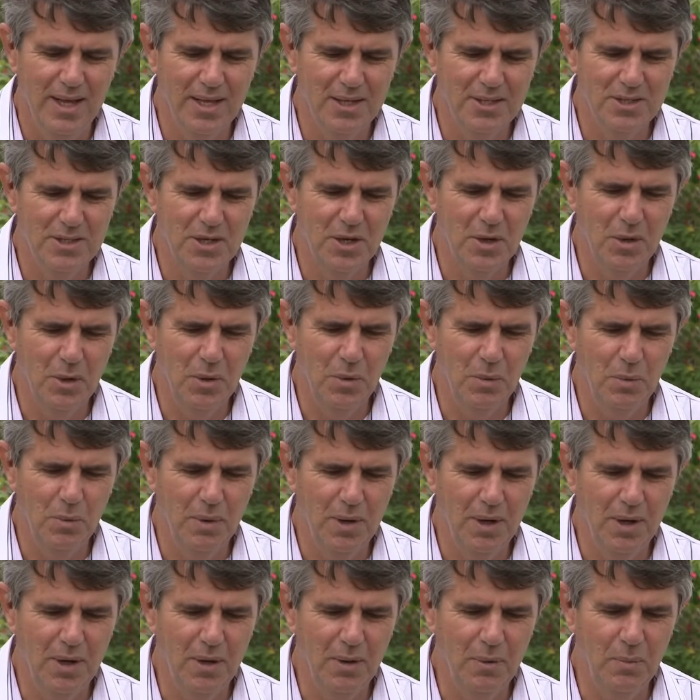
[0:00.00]

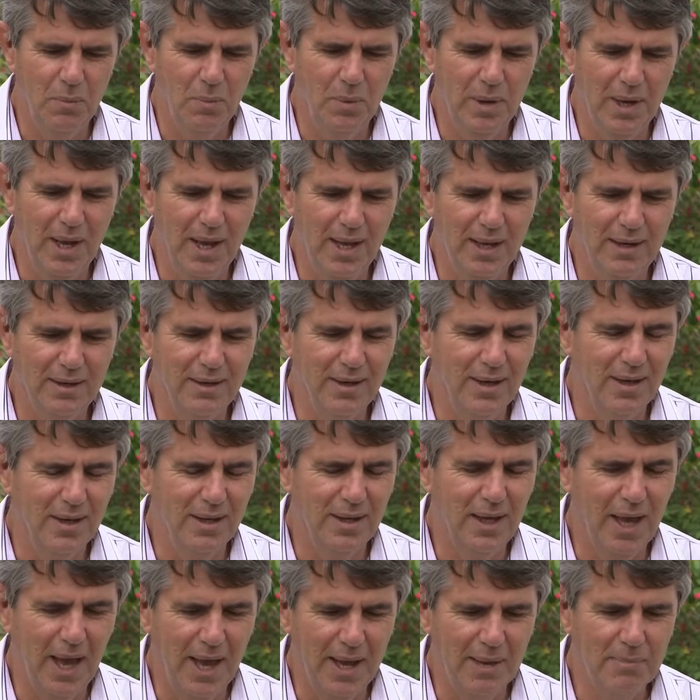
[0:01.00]
So we had
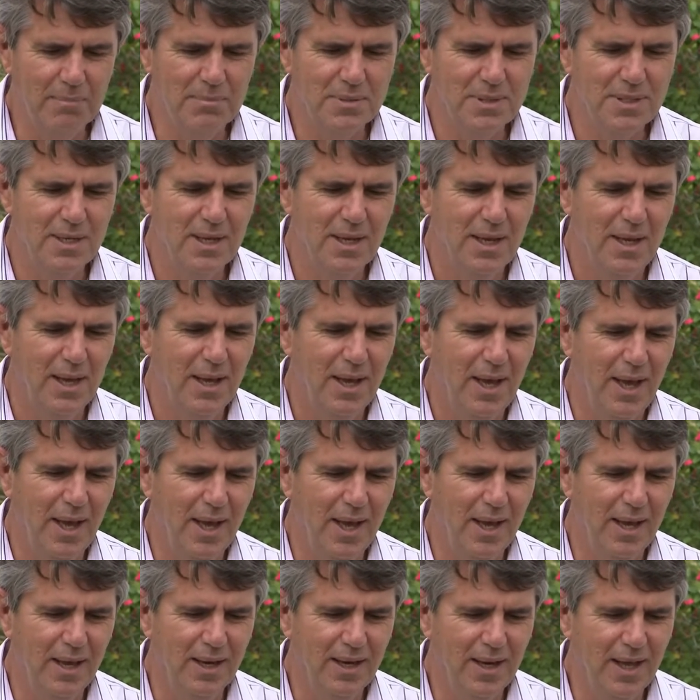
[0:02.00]
games
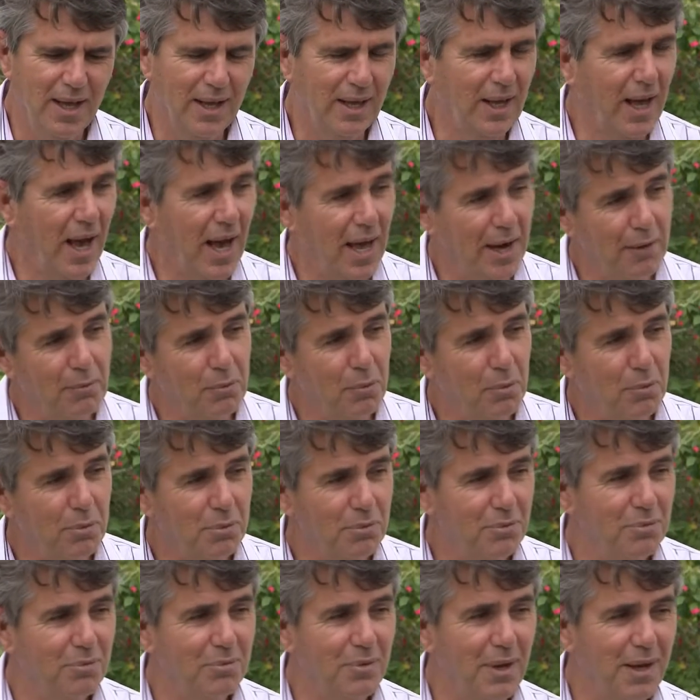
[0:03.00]
and carnival
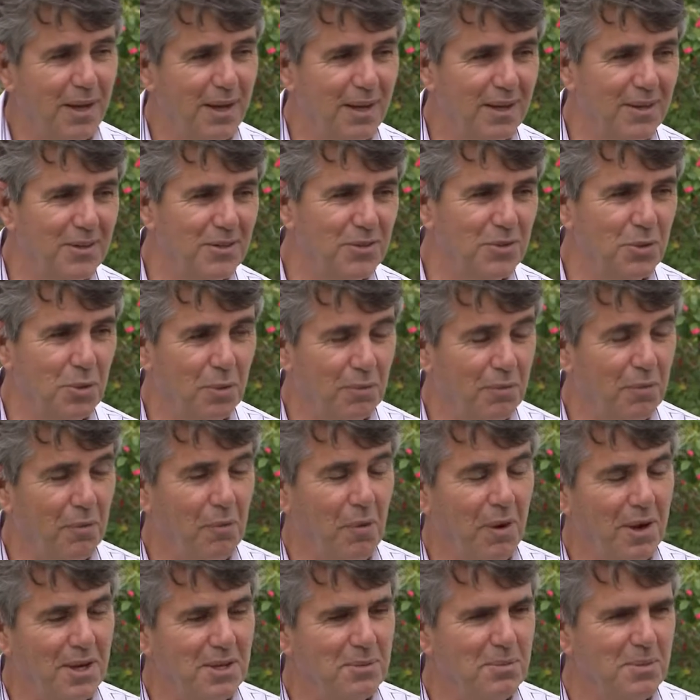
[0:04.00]
sort of
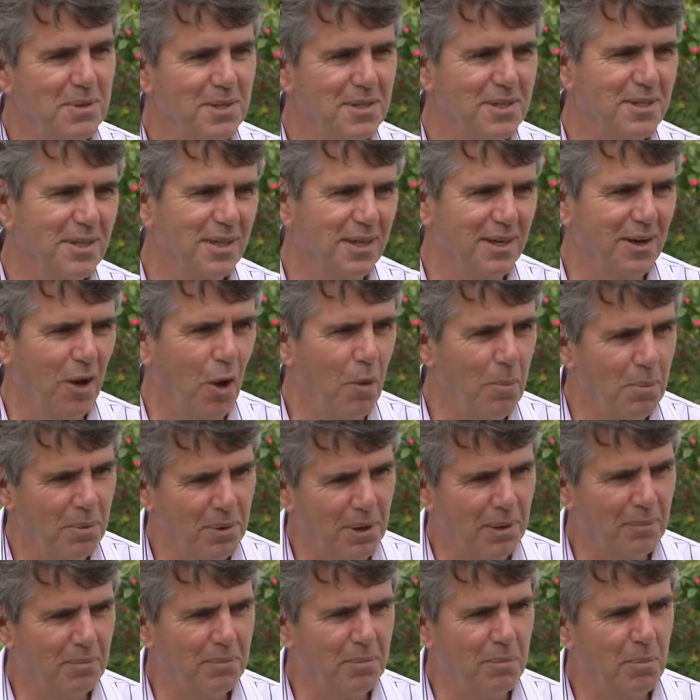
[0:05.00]
arrangements, and opened
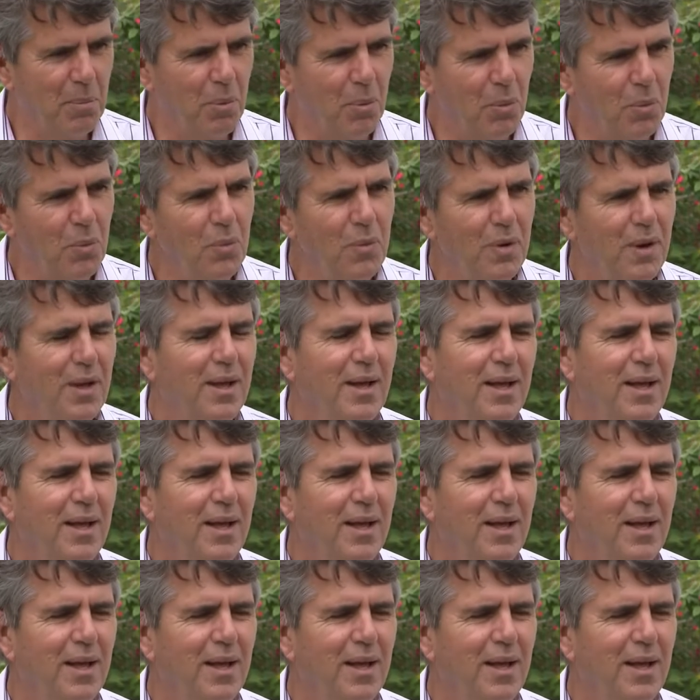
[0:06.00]
up the pool,